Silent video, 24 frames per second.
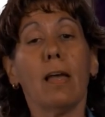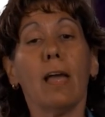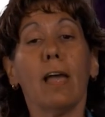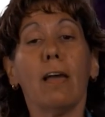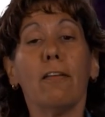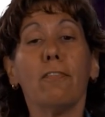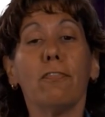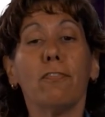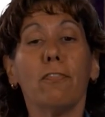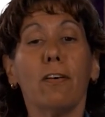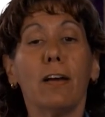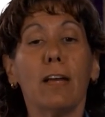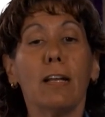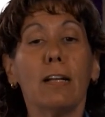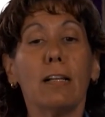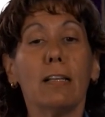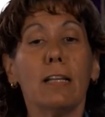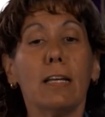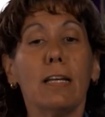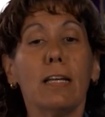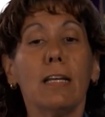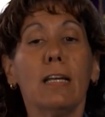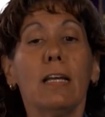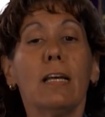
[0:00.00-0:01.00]
And
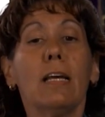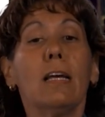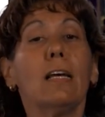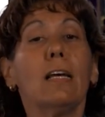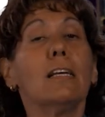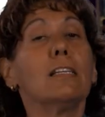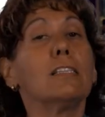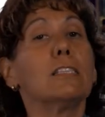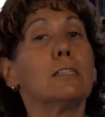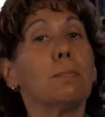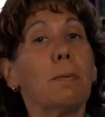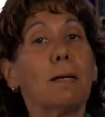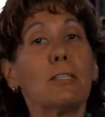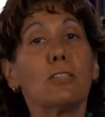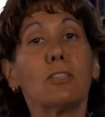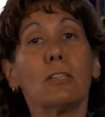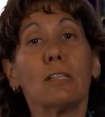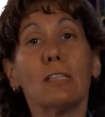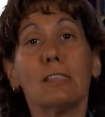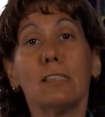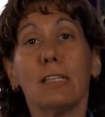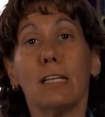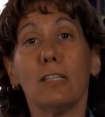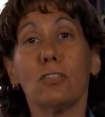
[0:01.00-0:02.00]
finally,
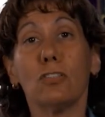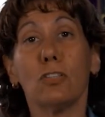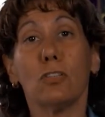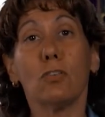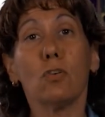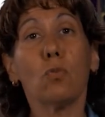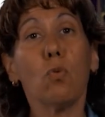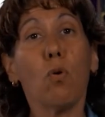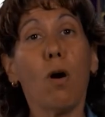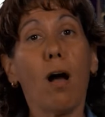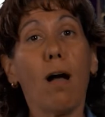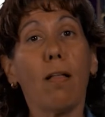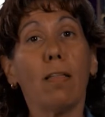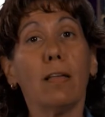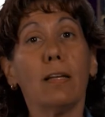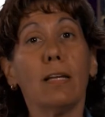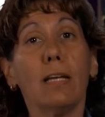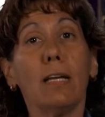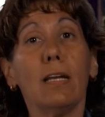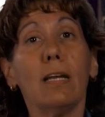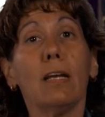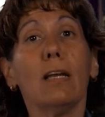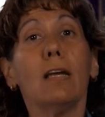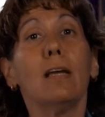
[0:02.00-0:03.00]
specialization
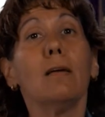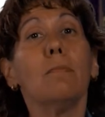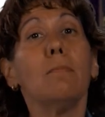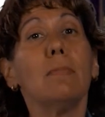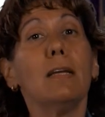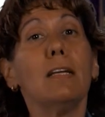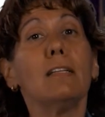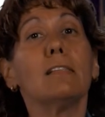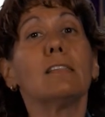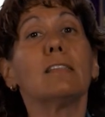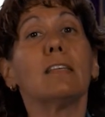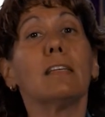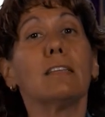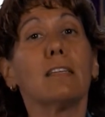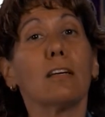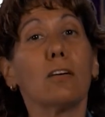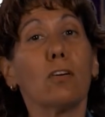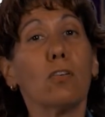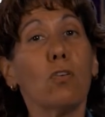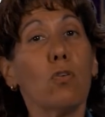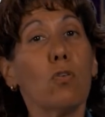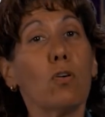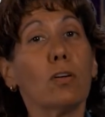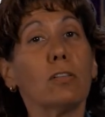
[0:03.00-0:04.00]
quality means that the
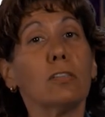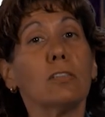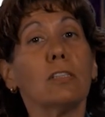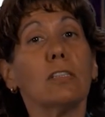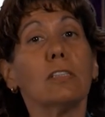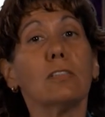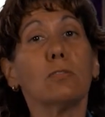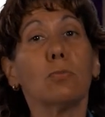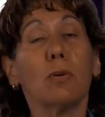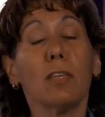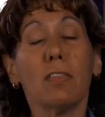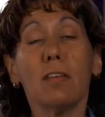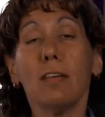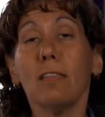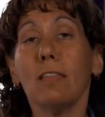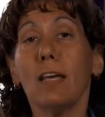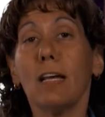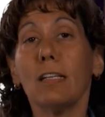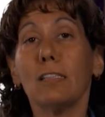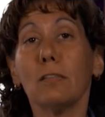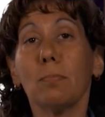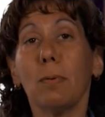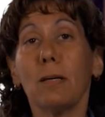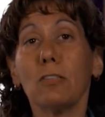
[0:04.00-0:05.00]
courses within
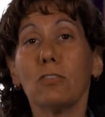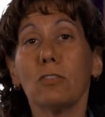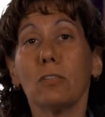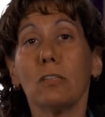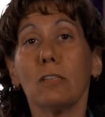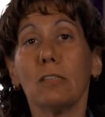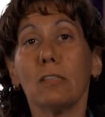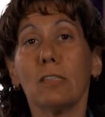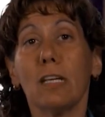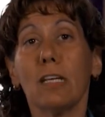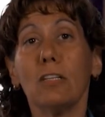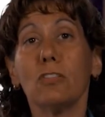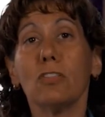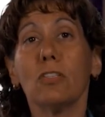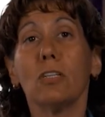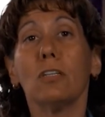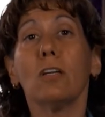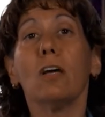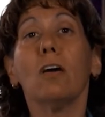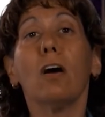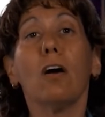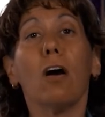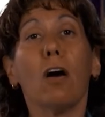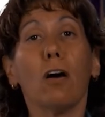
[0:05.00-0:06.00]
that specialization
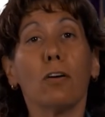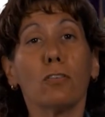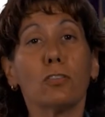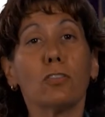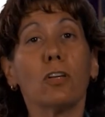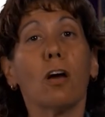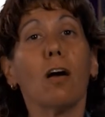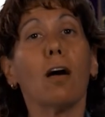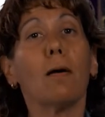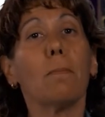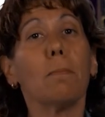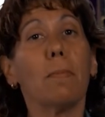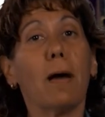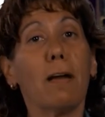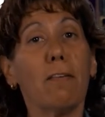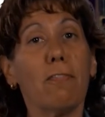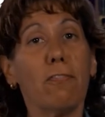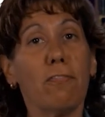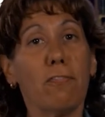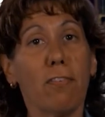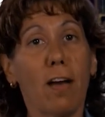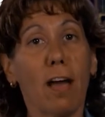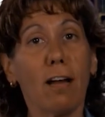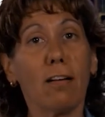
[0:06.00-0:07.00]
are taught by
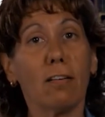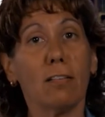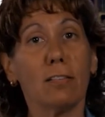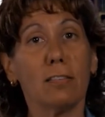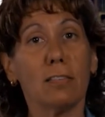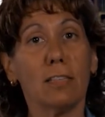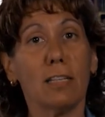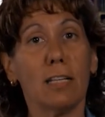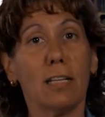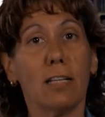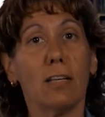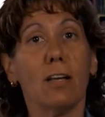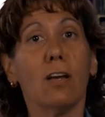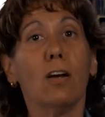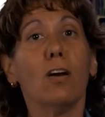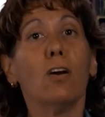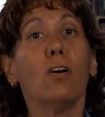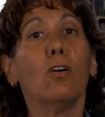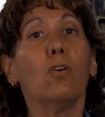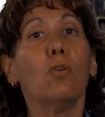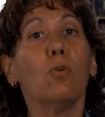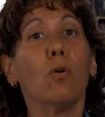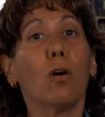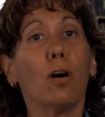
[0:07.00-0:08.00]
faculty
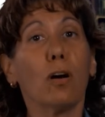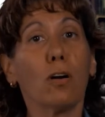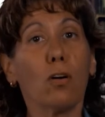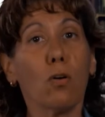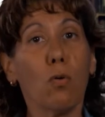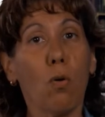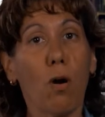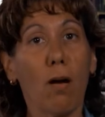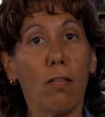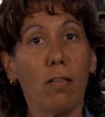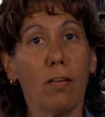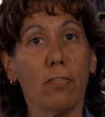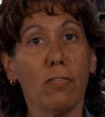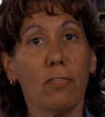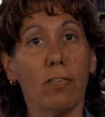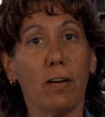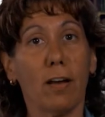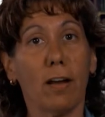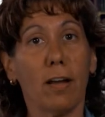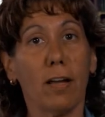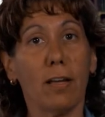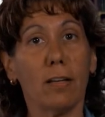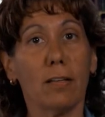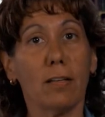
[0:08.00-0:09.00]
who are
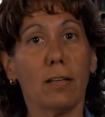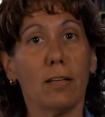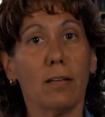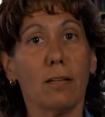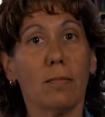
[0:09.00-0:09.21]
qualified